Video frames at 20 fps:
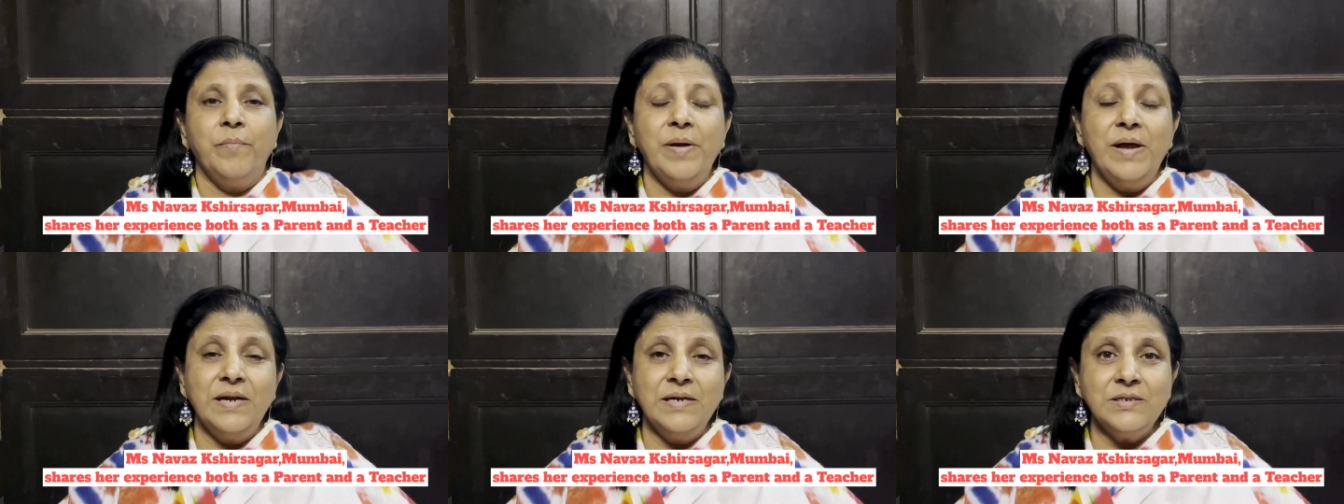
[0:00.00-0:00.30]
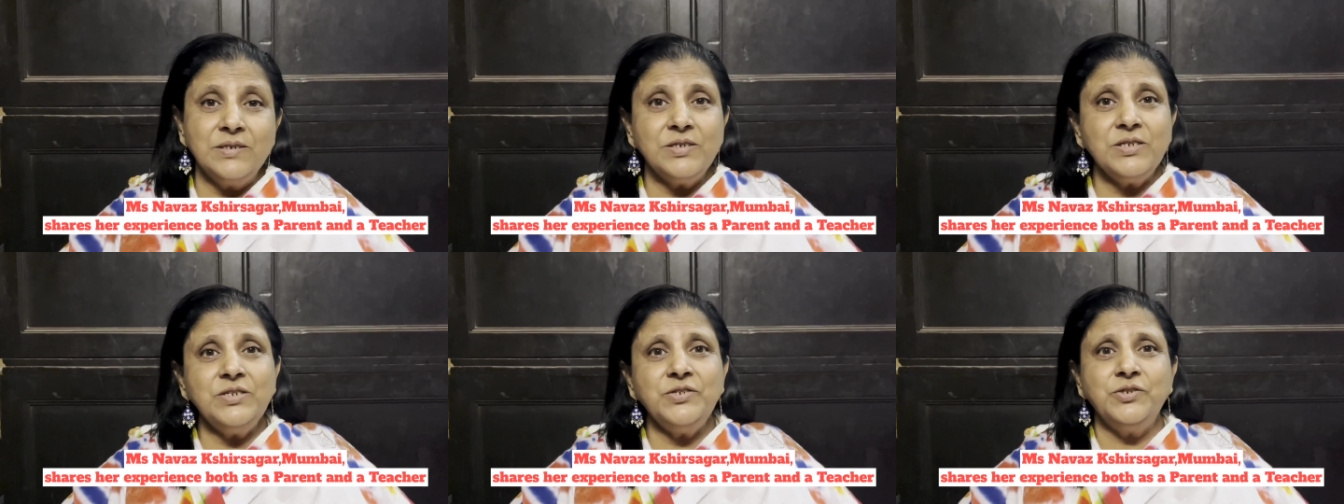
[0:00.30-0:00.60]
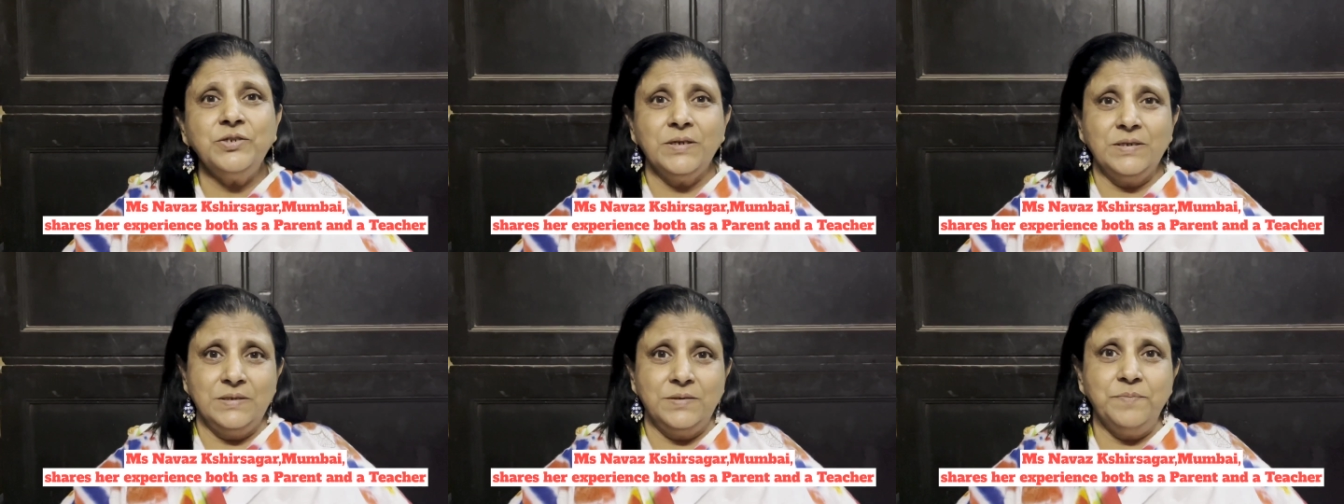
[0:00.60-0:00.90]

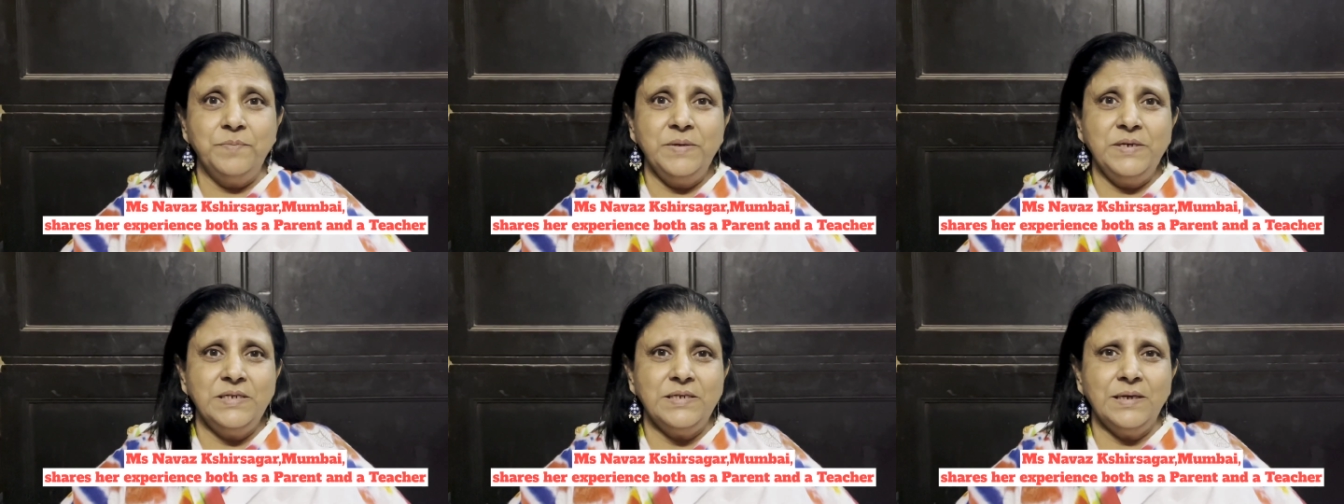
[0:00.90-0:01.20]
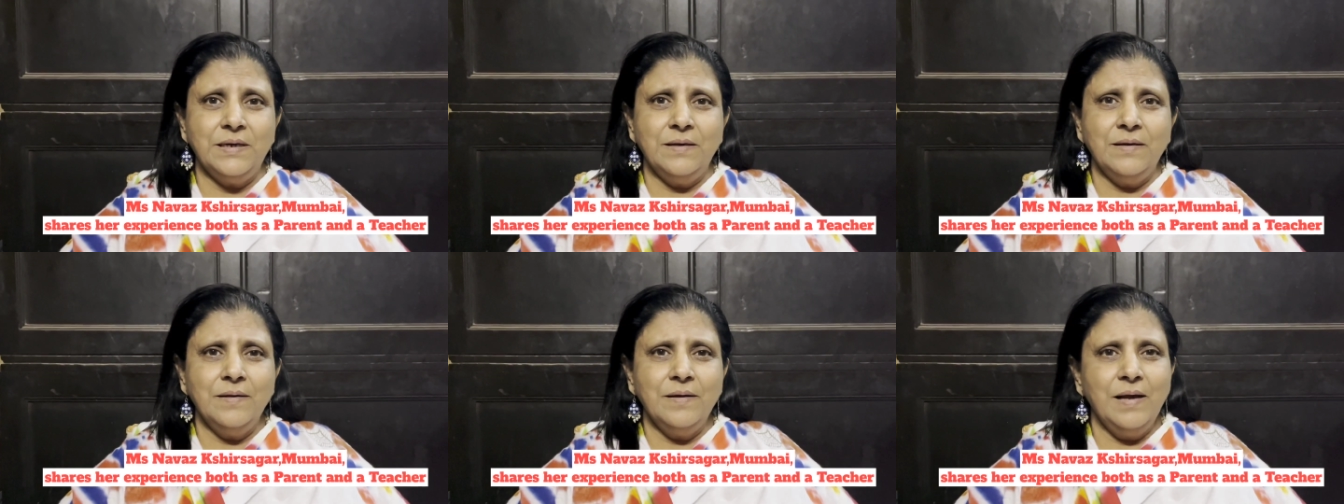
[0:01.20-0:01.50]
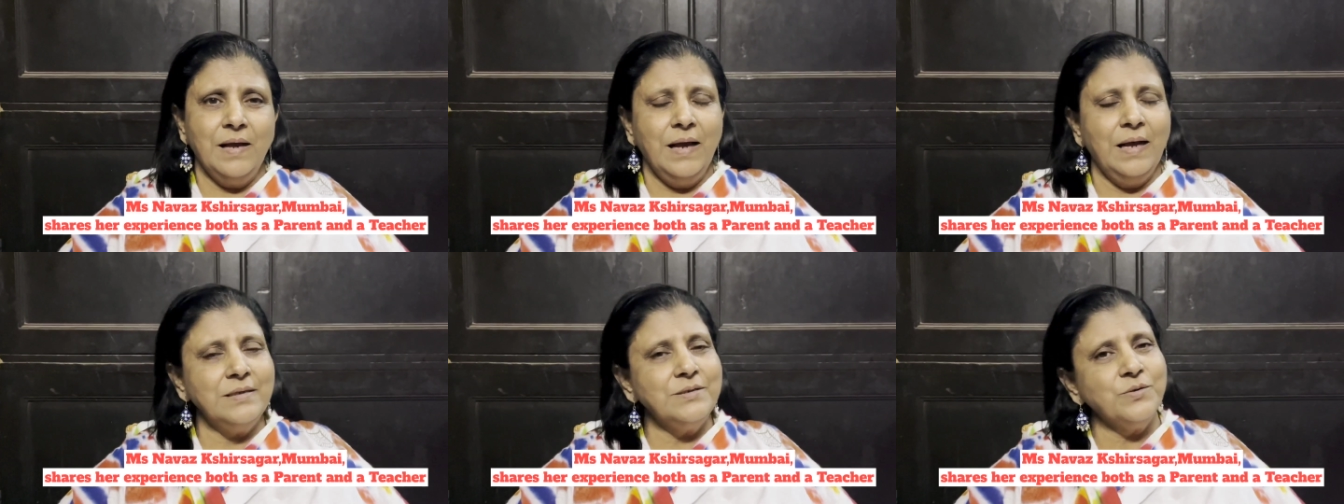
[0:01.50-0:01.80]
Parent-teachers meeting
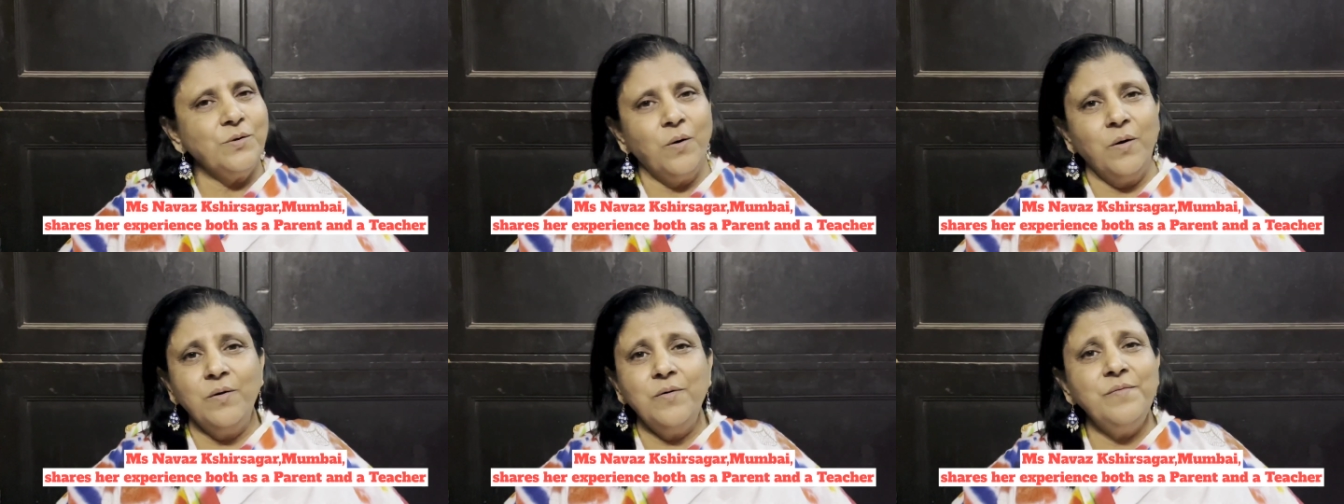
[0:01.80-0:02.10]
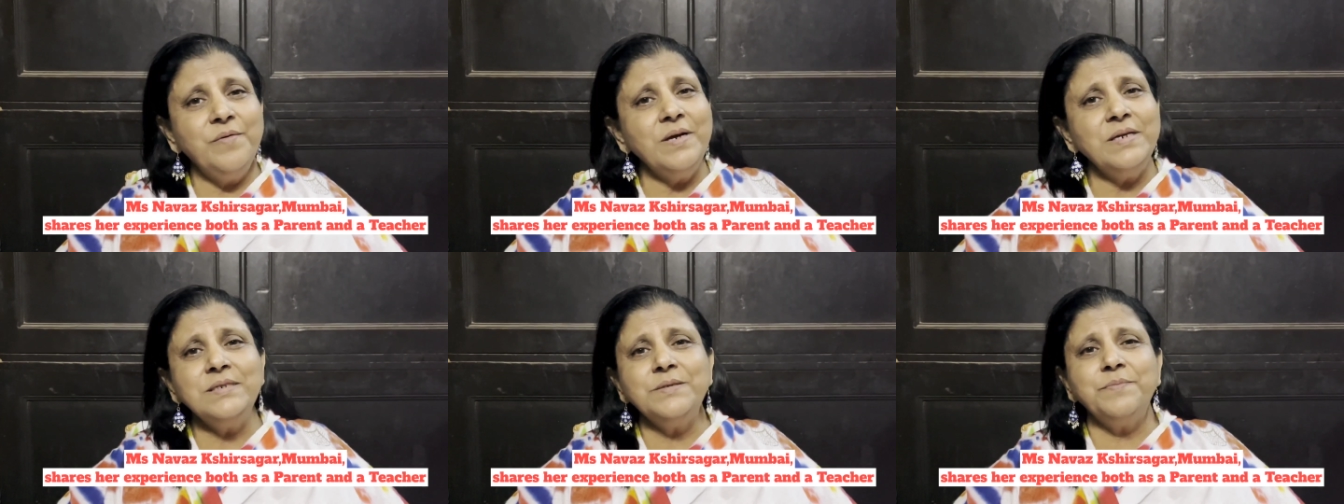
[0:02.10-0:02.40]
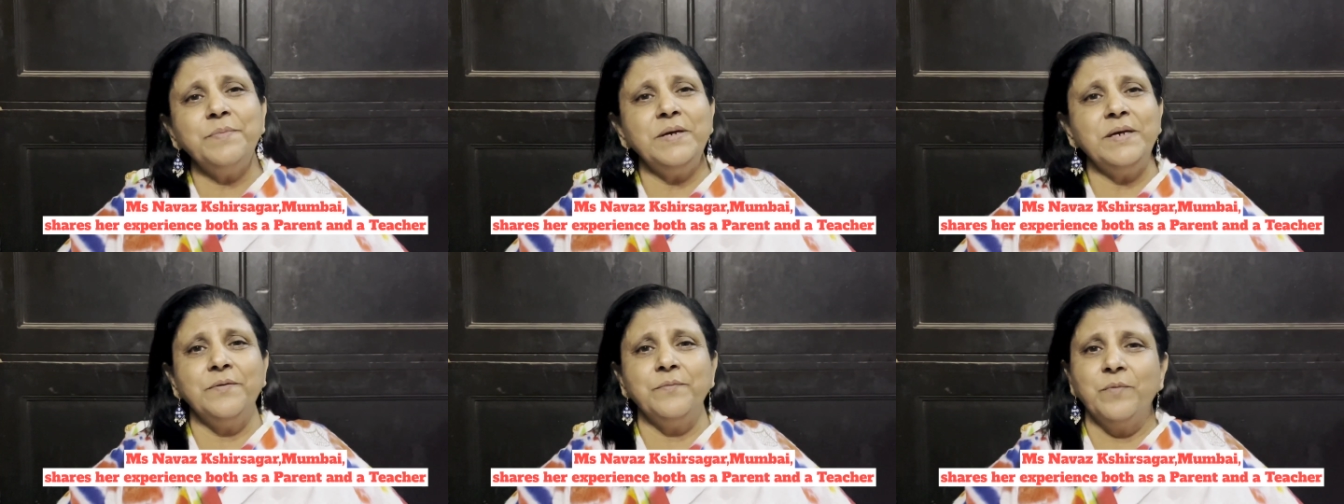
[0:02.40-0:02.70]
has always
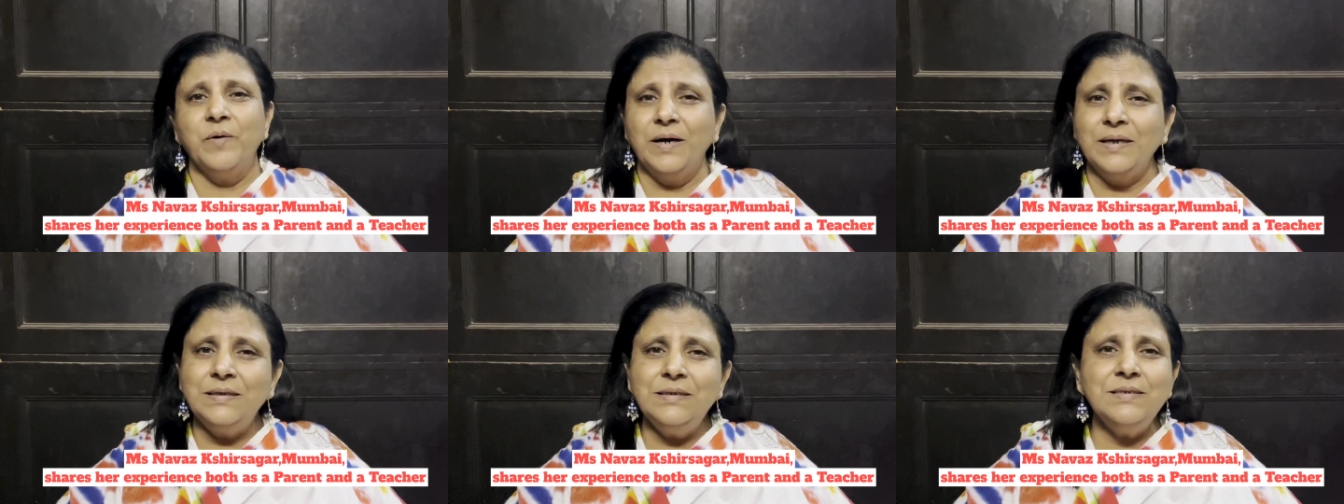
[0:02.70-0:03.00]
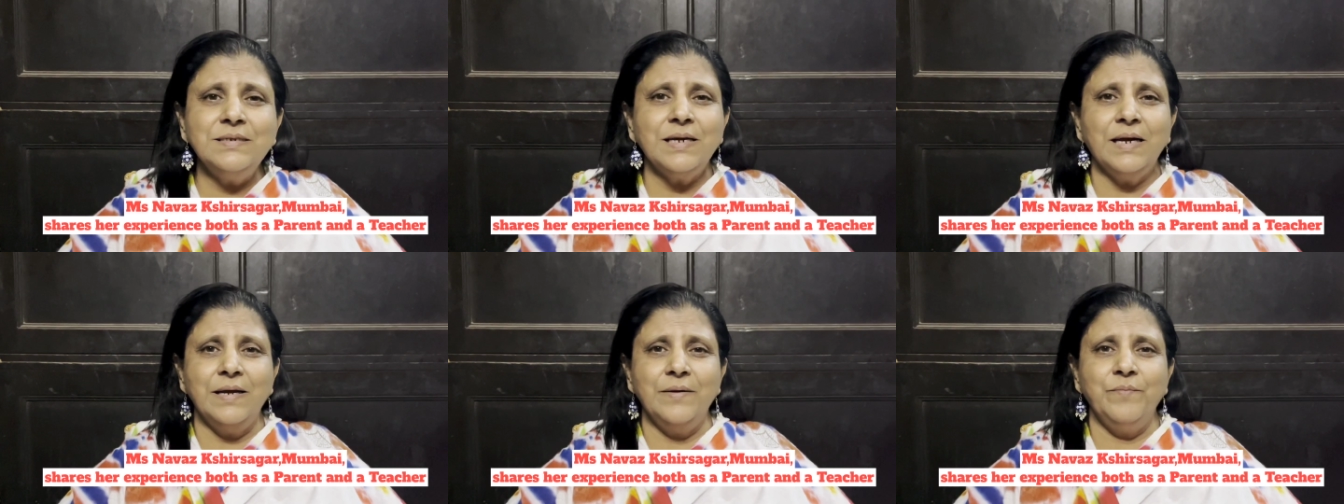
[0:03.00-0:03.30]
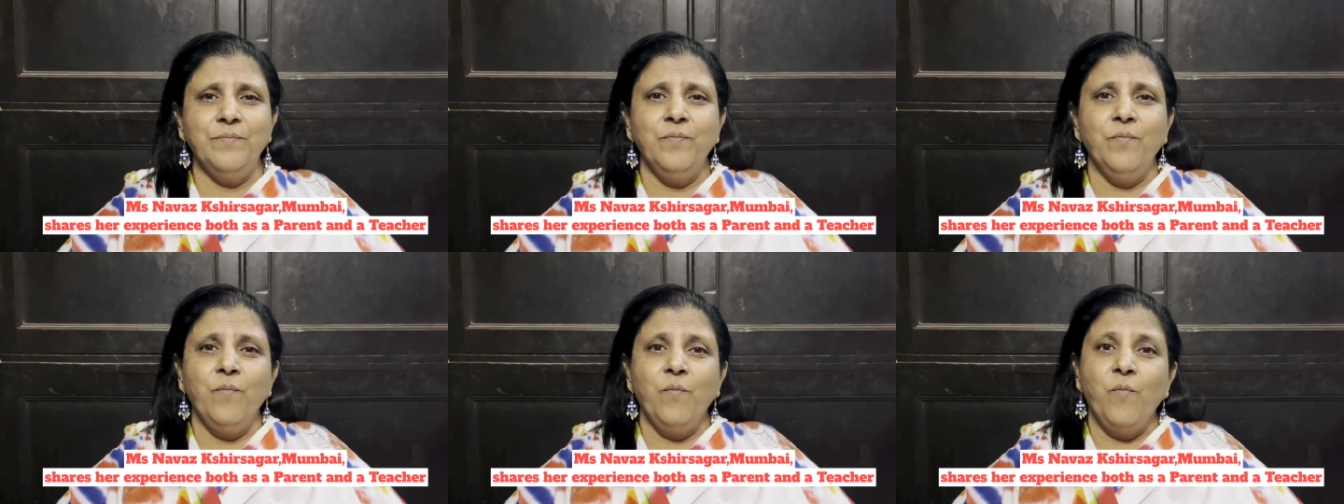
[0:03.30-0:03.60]
been one time